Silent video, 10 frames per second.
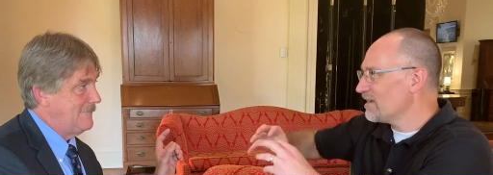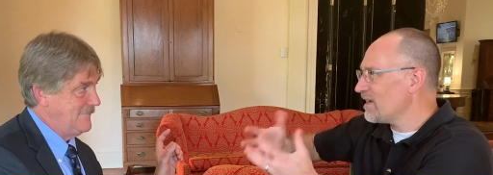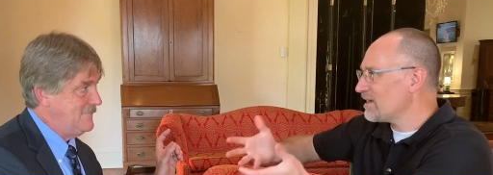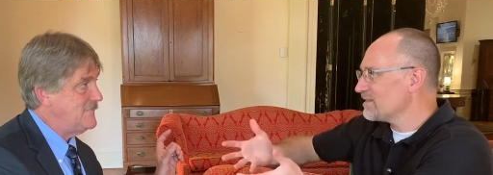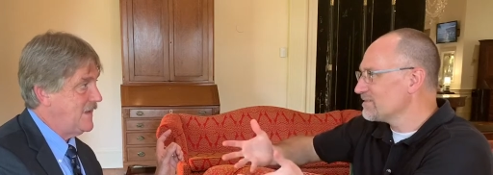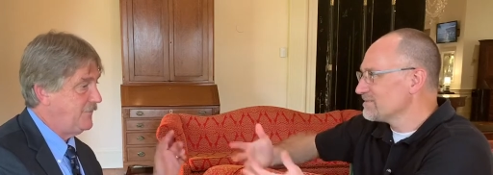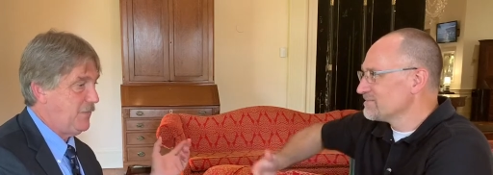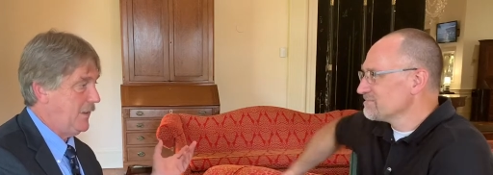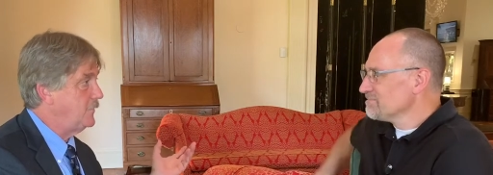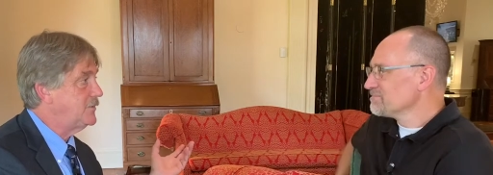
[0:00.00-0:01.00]
Speaker 1: mm-hmm. ah. it
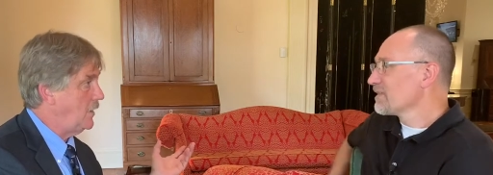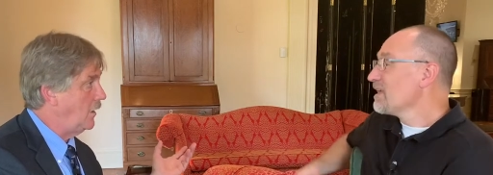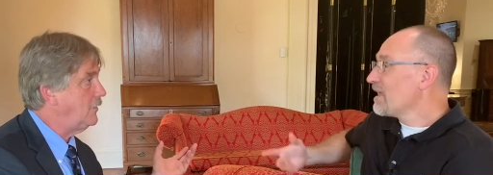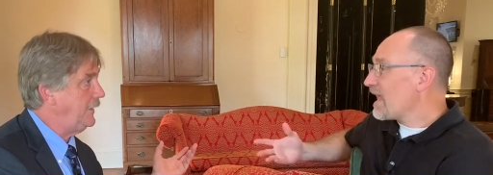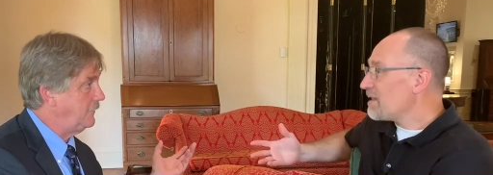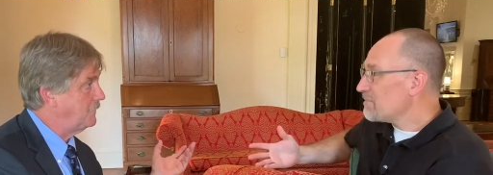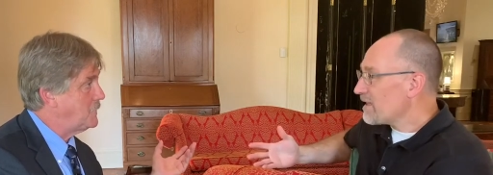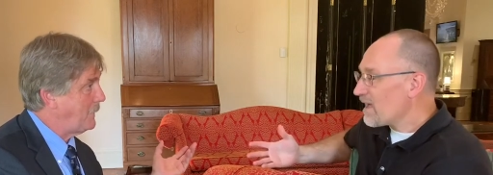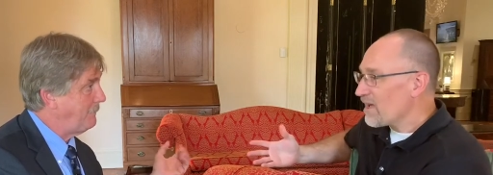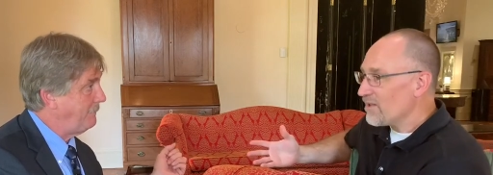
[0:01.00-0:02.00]
becomes concrete. And may
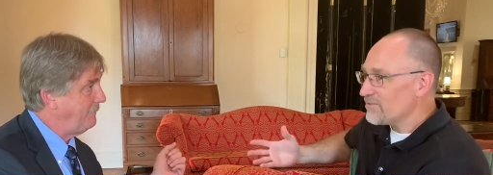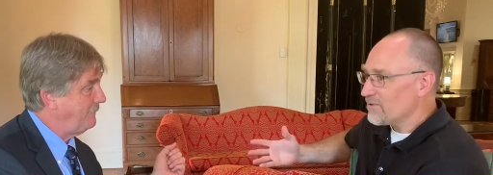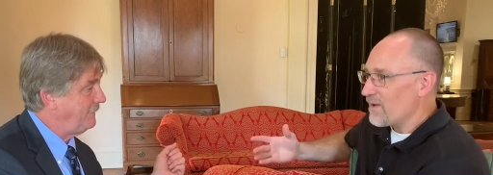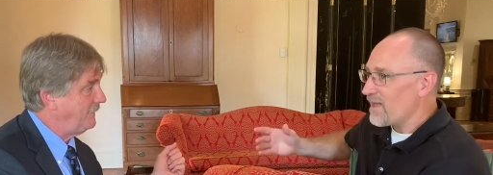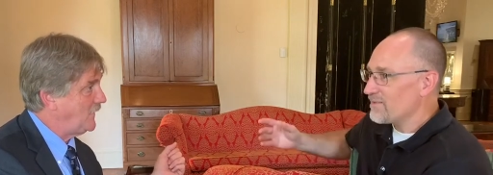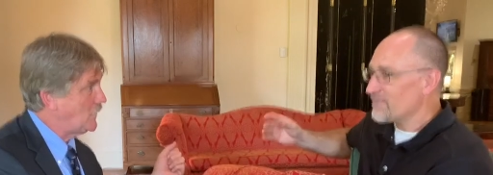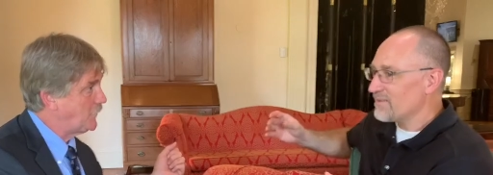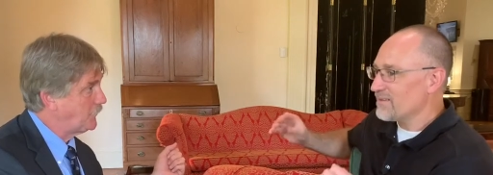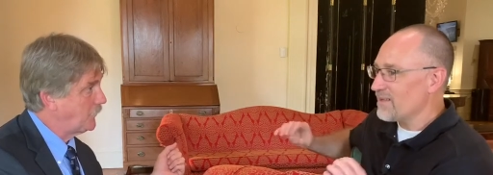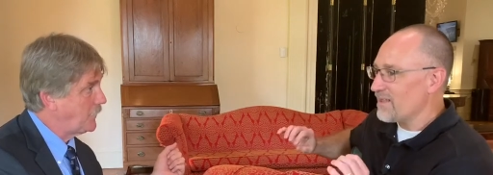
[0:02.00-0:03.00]
I also ask?
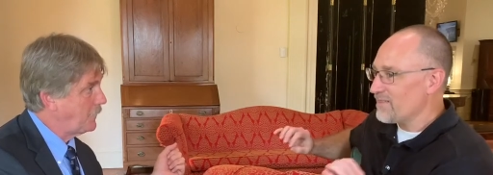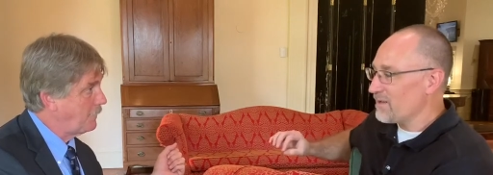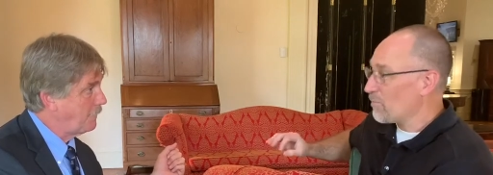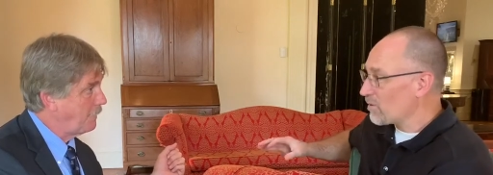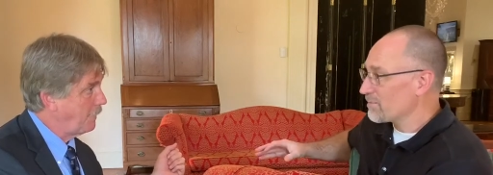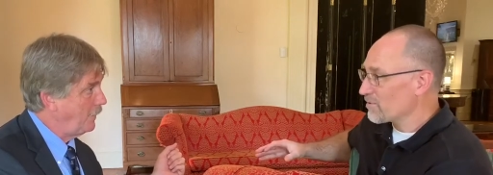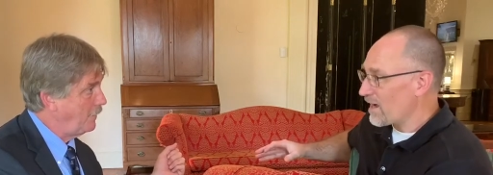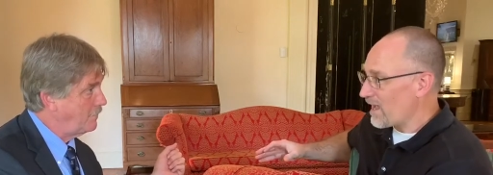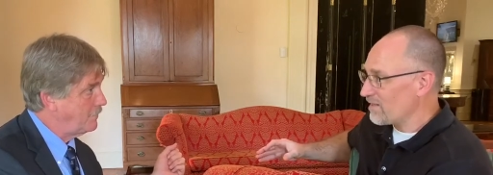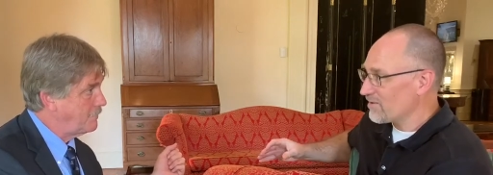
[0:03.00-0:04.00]
I think Mortimer
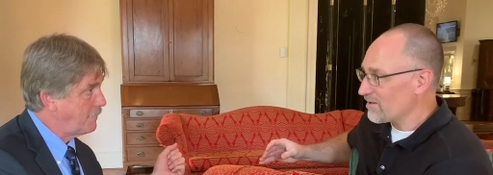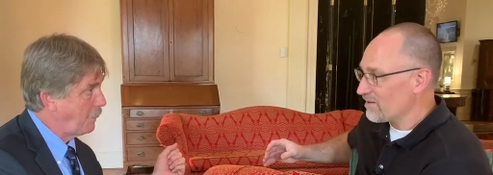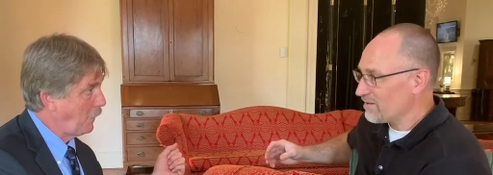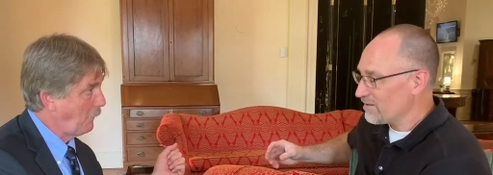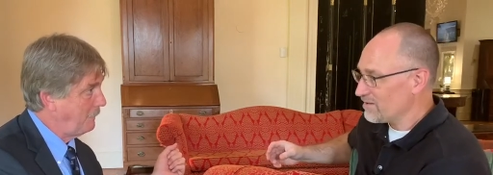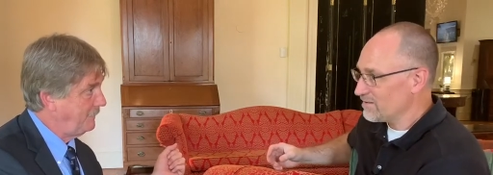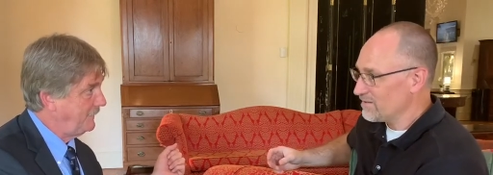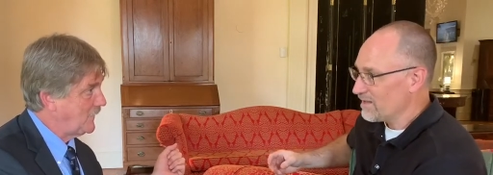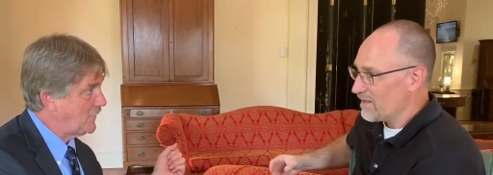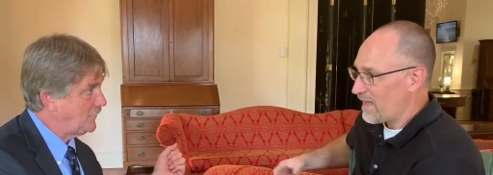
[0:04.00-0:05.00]
Adler,
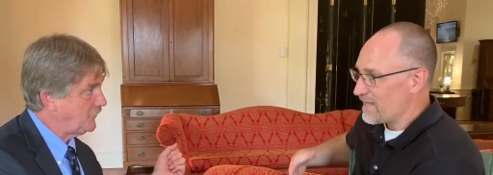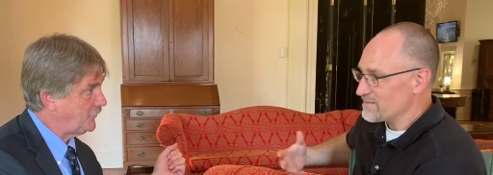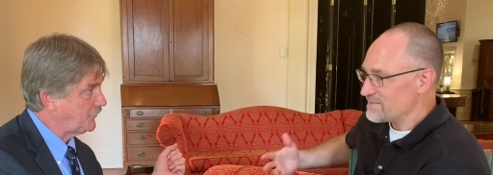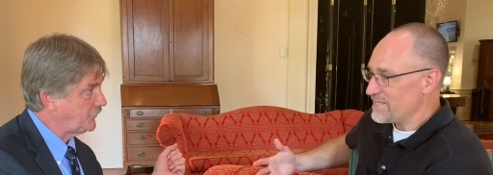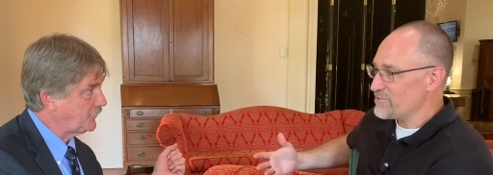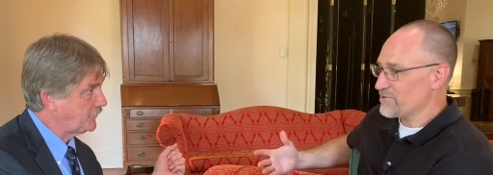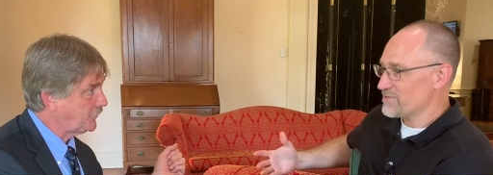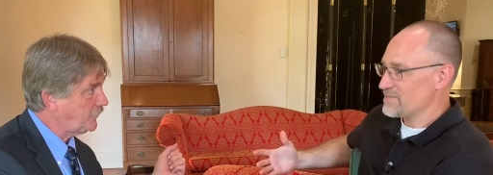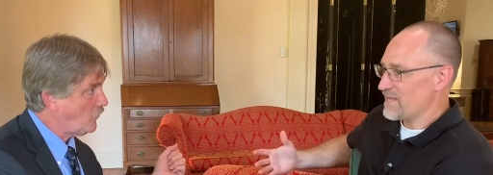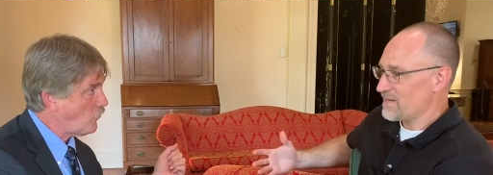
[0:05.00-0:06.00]
as a teacher,
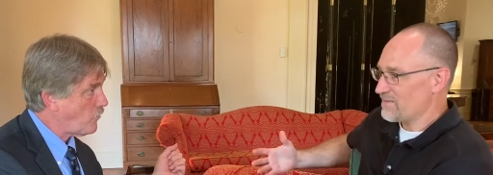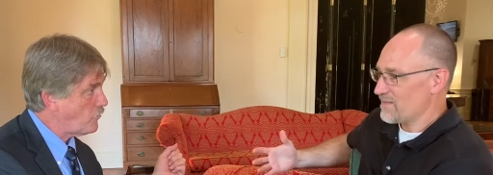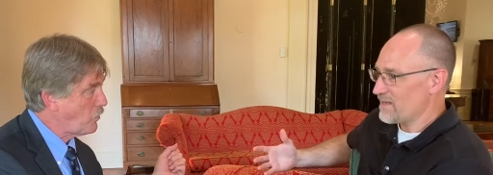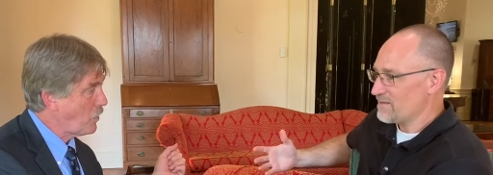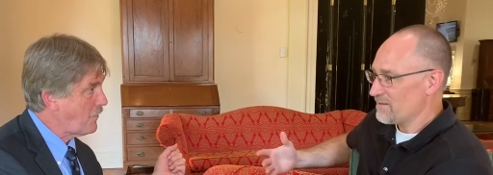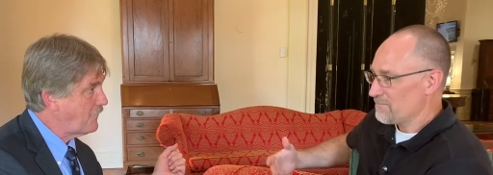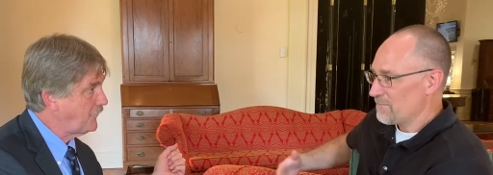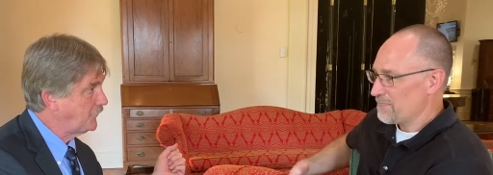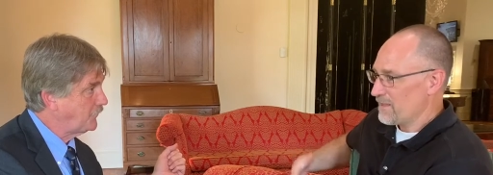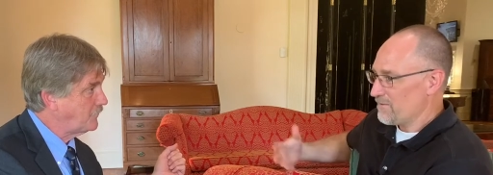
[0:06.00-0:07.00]
said that
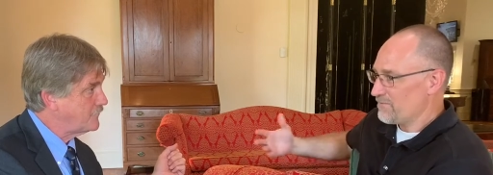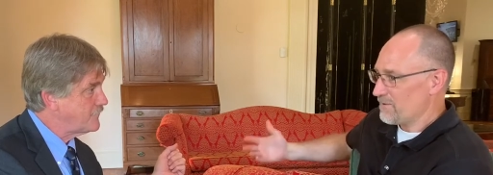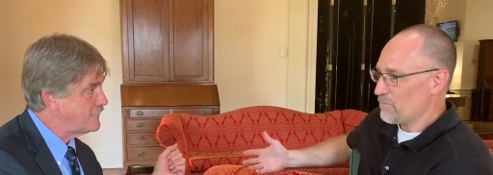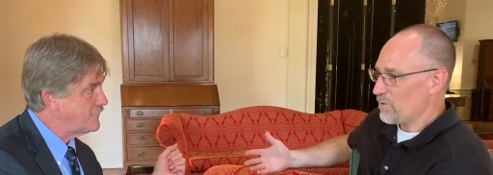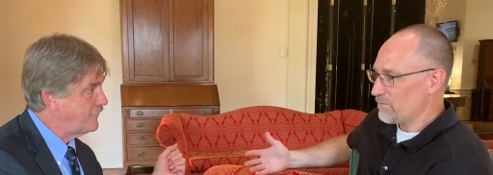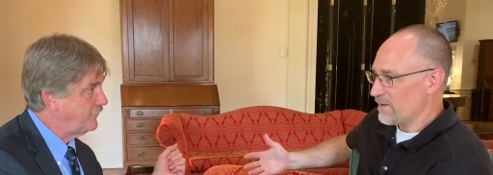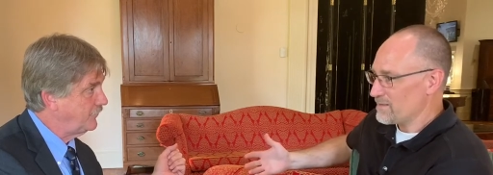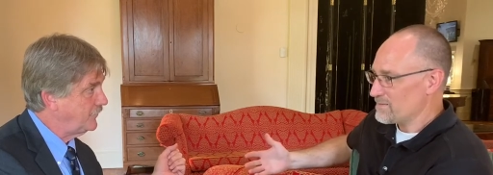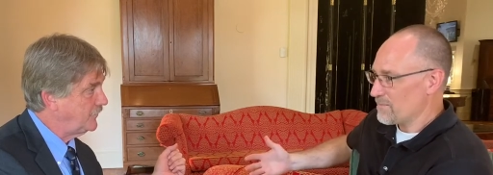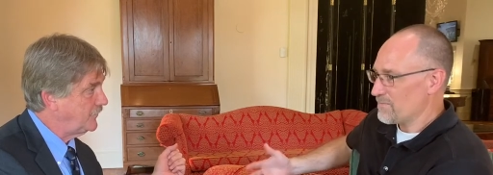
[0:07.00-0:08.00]
if someone read
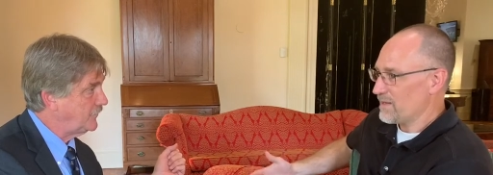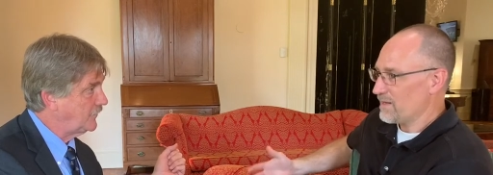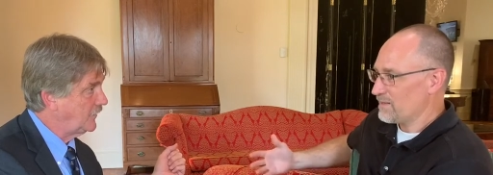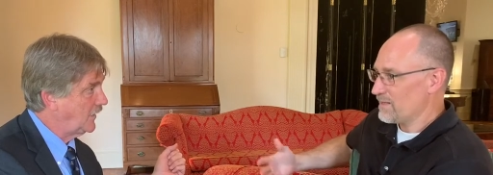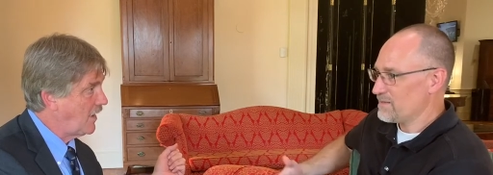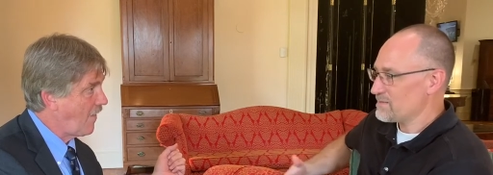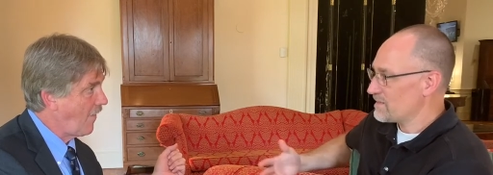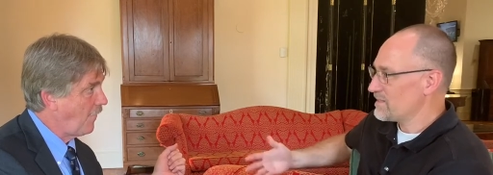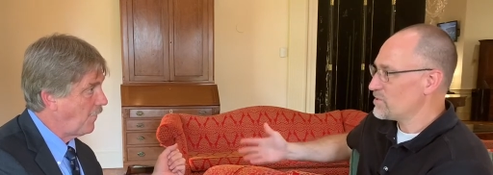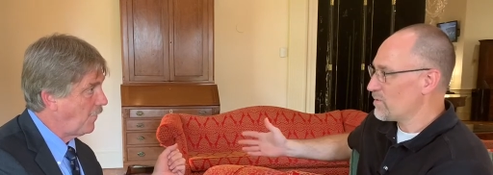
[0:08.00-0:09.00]
something and he said,
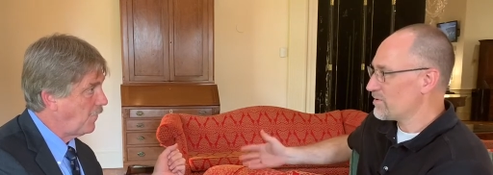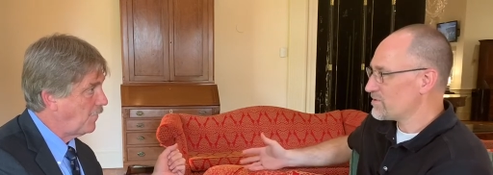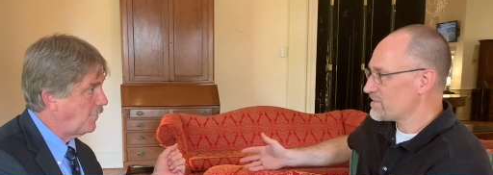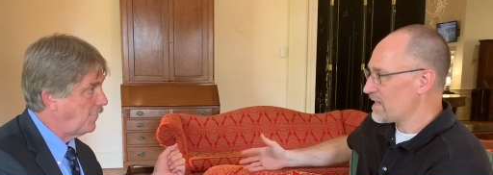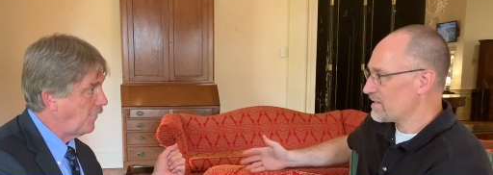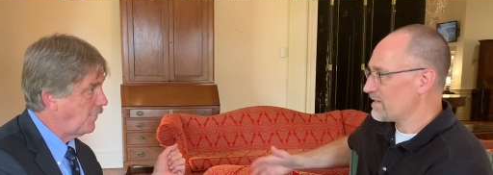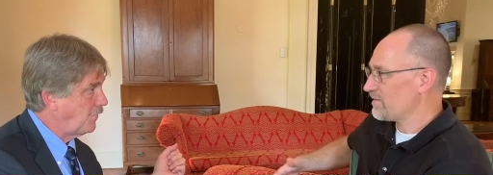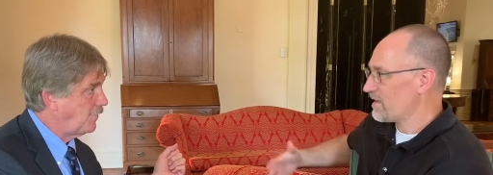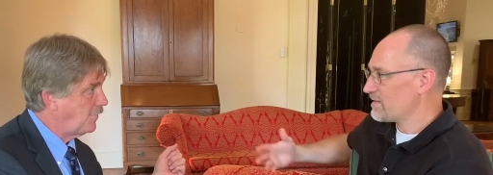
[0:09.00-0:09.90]
"Did you understand it?" and they